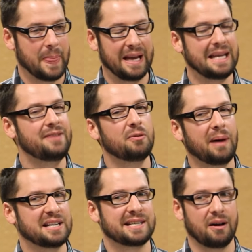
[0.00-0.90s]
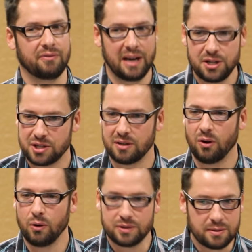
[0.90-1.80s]
And even my salvation,
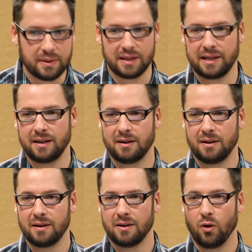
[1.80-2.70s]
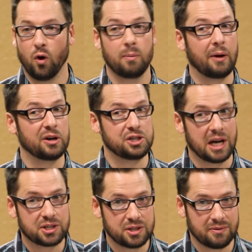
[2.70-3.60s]
ultimately, or my
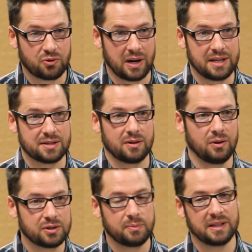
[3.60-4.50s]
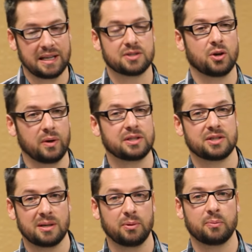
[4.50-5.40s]
rejection of Christ, ultimately, is going to
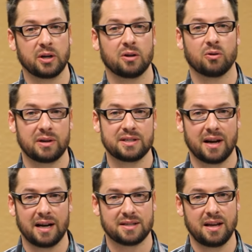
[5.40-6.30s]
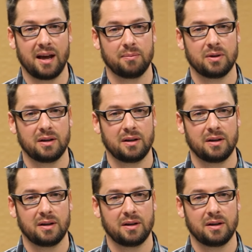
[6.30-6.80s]
simply bring glory to God's name.